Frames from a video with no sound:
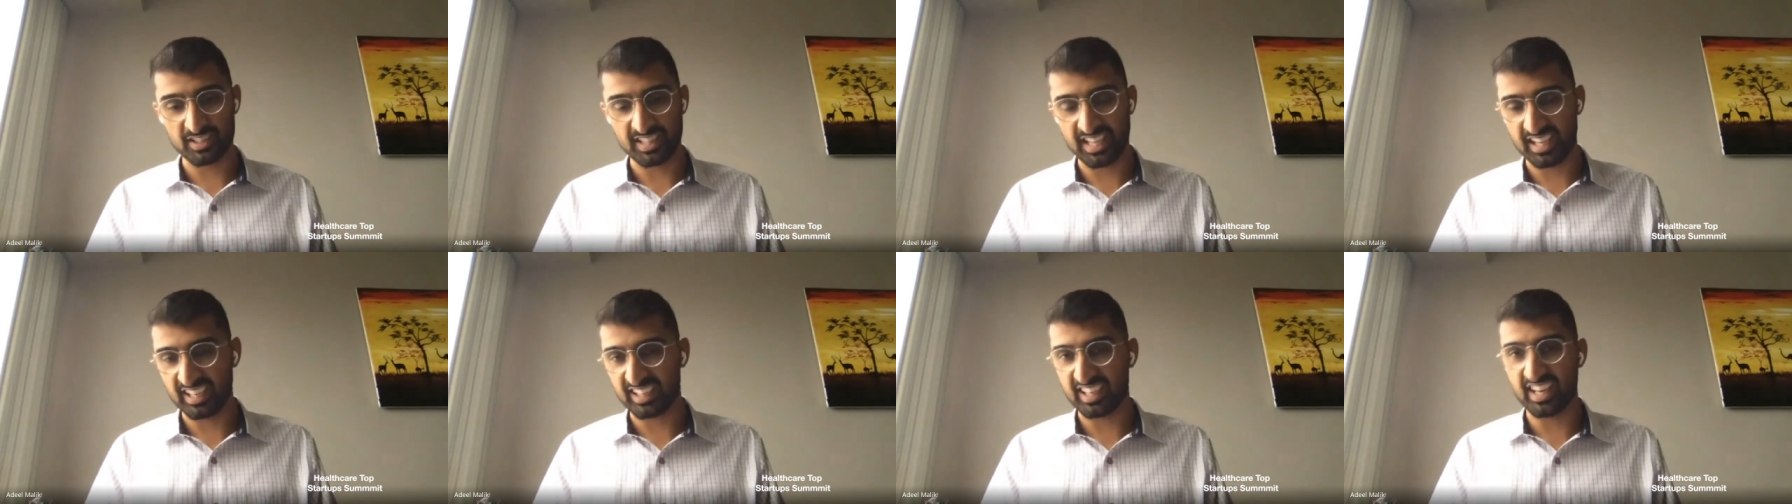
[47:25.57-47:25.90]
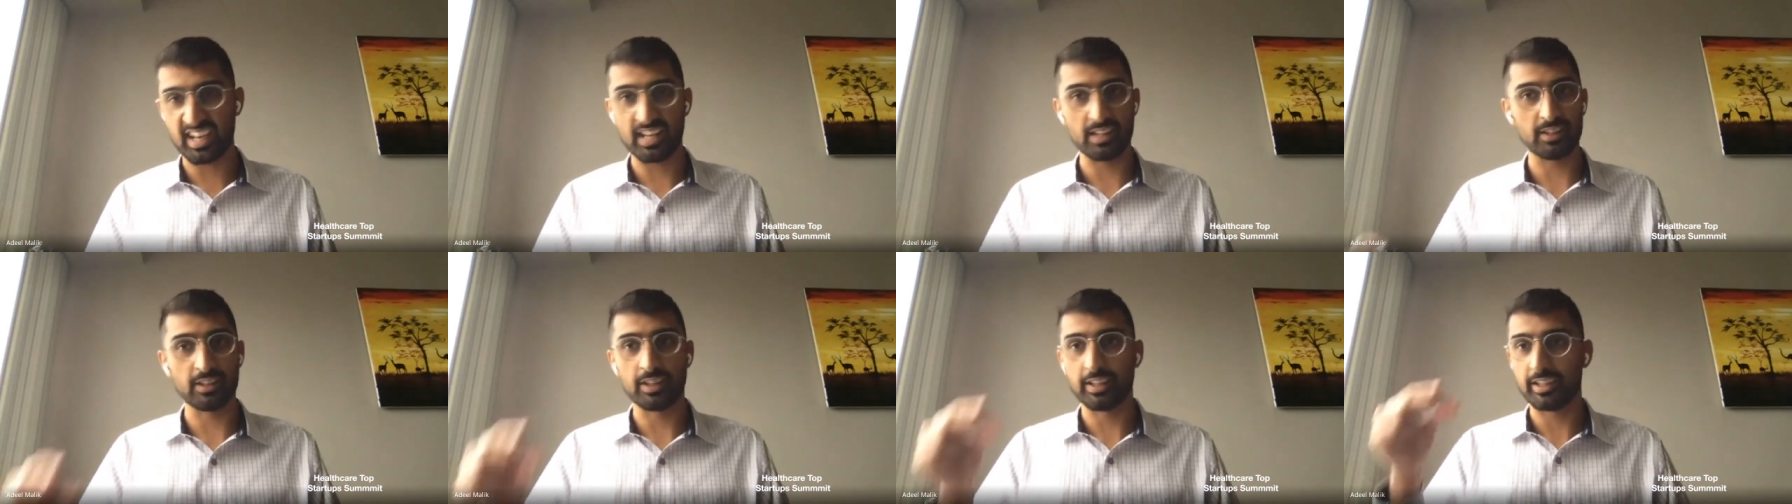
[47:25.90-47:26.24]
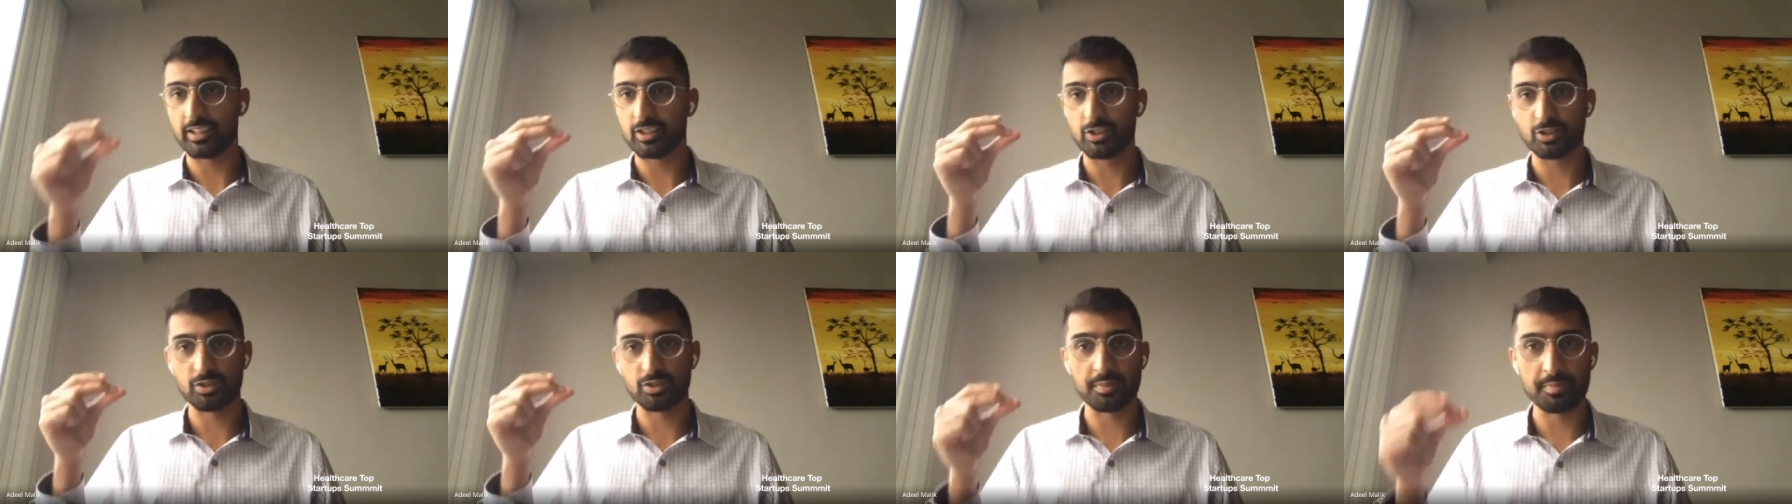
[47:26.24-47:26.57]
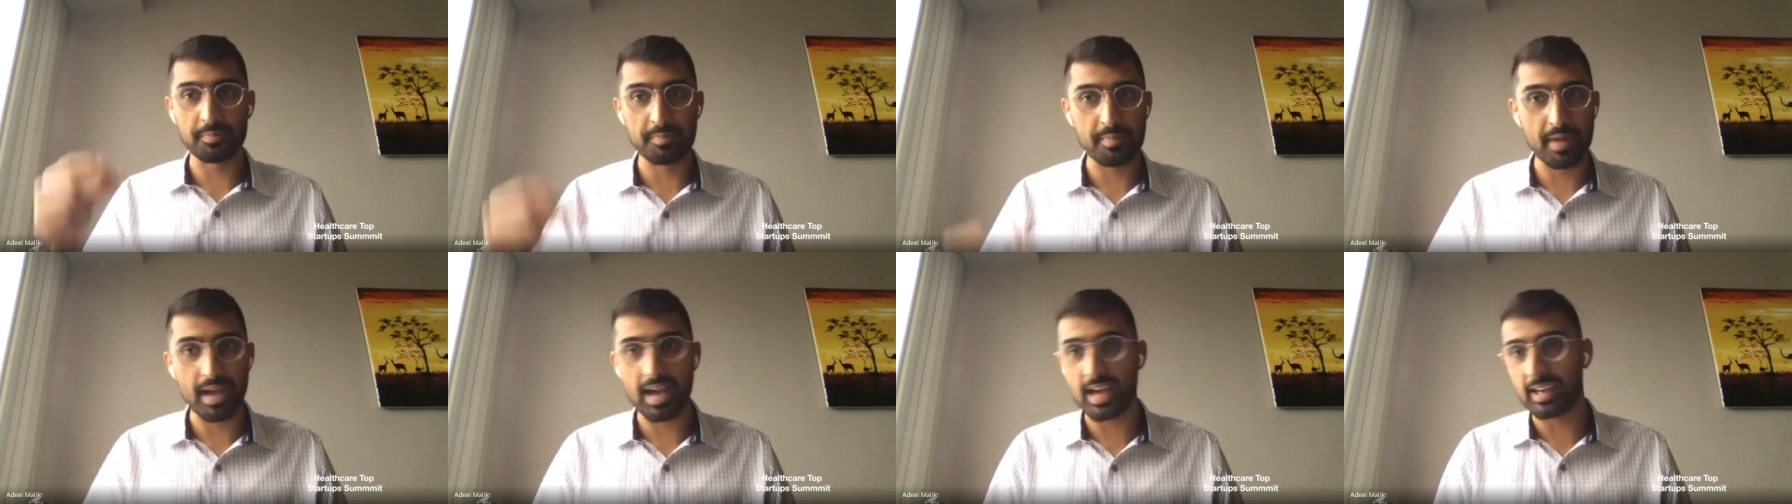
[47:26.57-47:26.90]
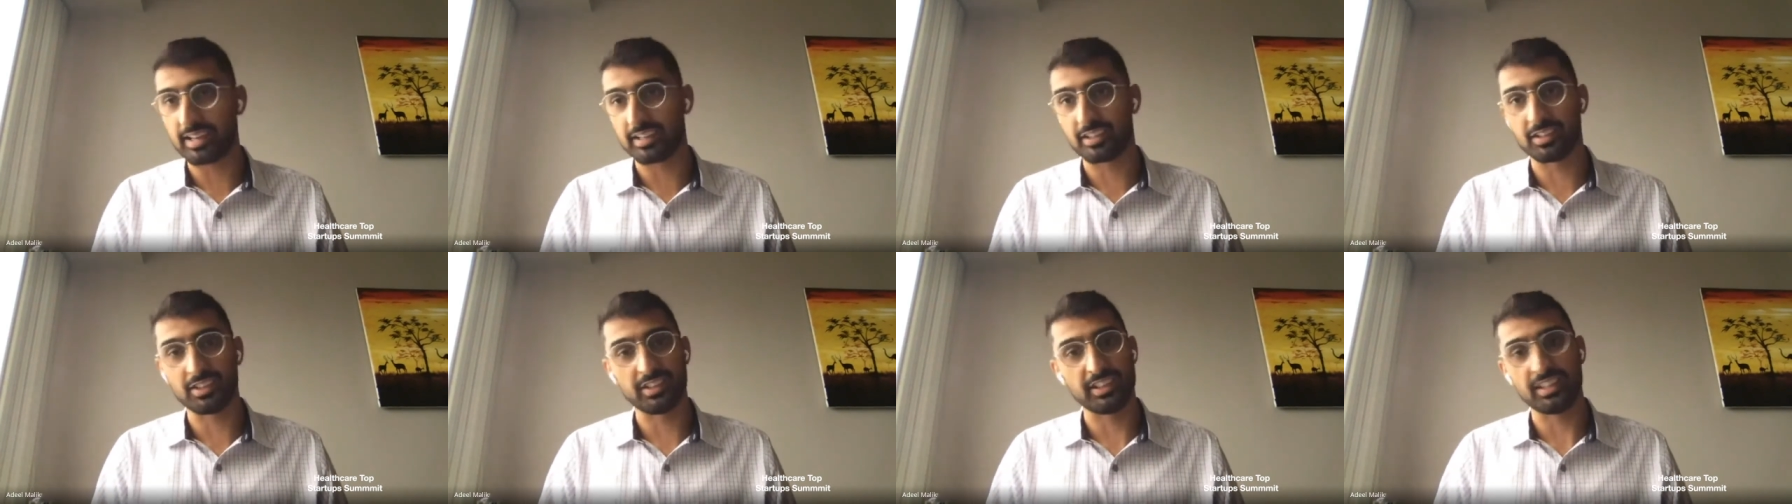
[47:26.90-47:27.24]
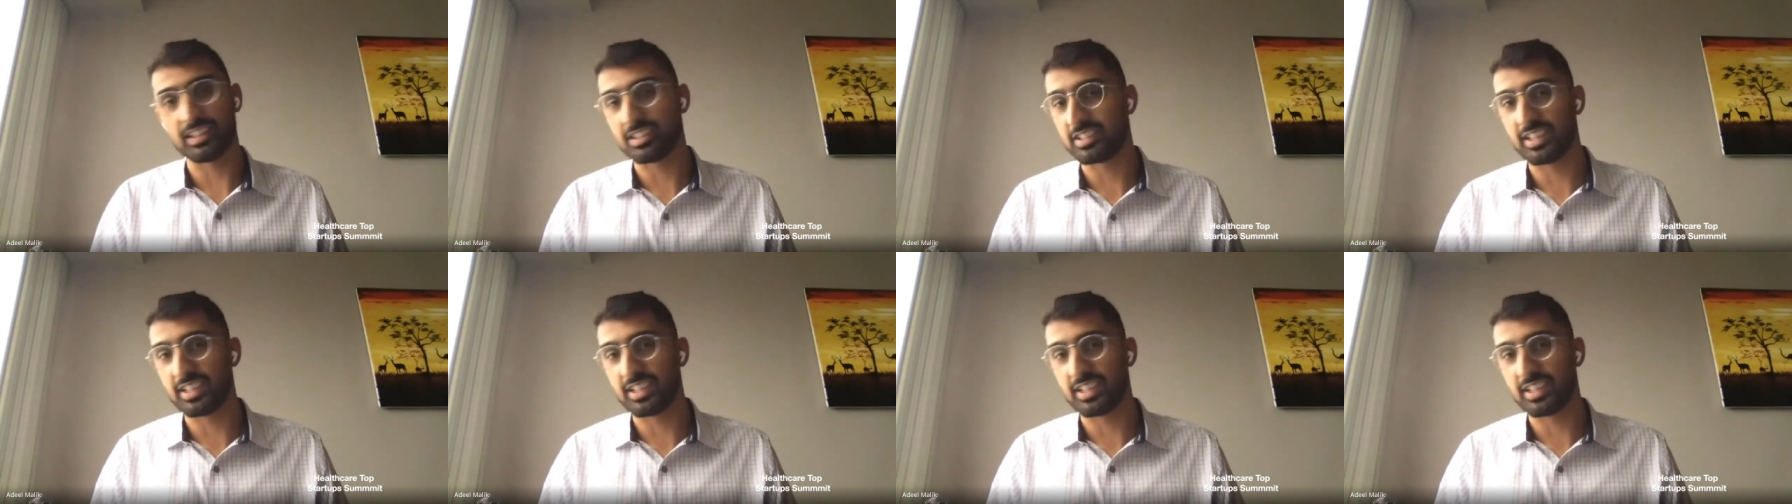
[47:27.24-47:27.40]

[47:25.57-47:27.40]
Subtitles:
that got like dramatically